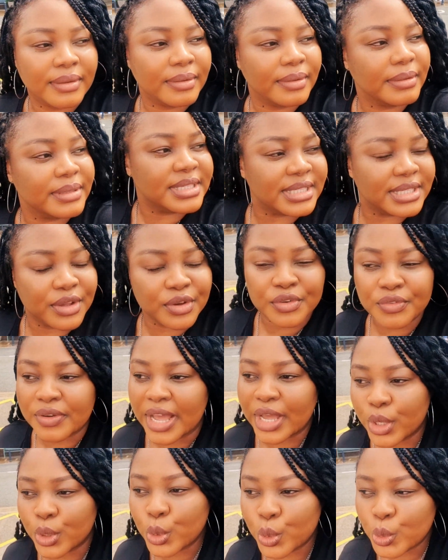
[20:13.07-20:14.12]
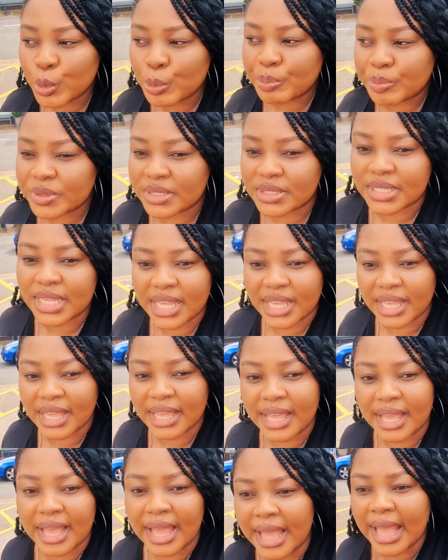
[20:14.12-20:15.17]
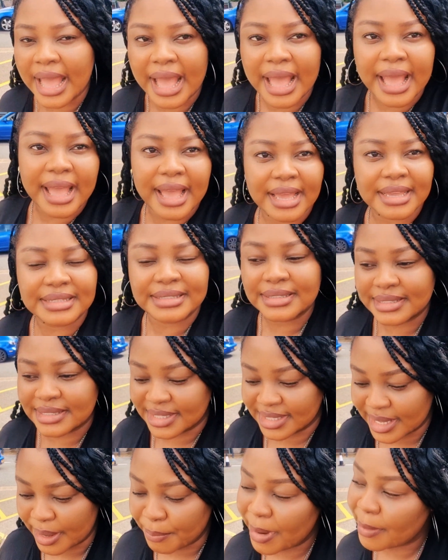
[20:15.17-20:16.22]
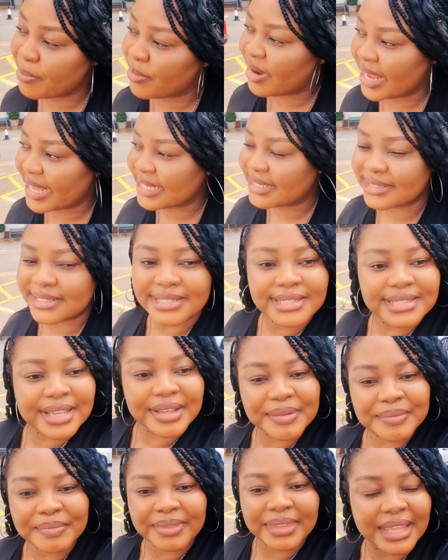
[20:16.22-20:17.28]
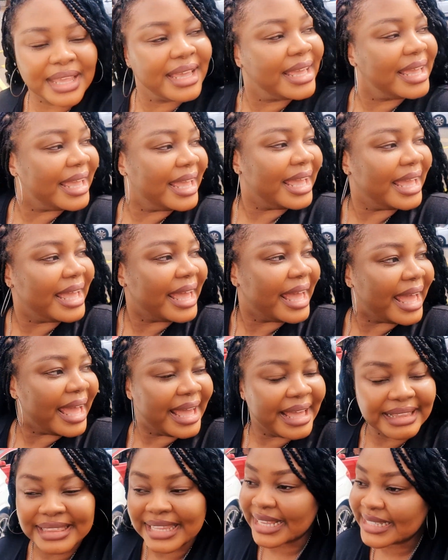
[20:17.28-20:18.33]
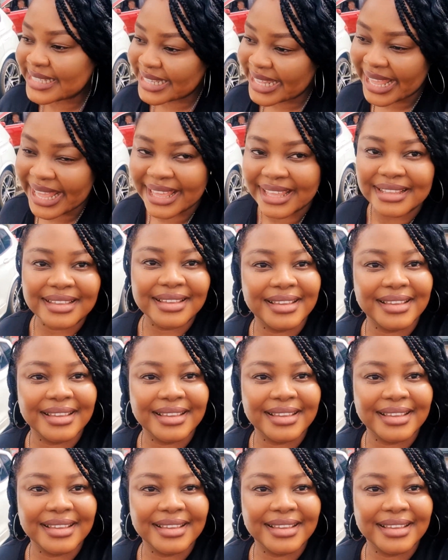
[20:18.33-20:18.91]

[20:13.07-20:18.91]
silver hoops and my braids, and that's it.